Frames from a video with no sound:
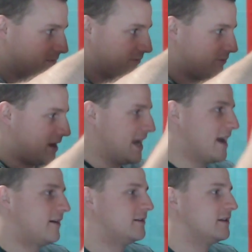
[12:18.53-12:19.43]
but right
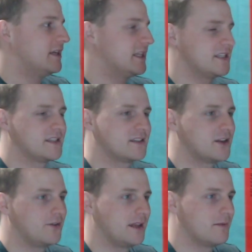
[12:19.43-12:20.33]
now it's just
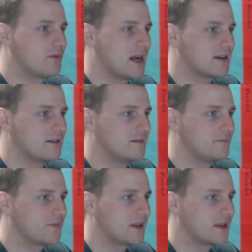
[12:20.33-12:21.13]
totally impractical.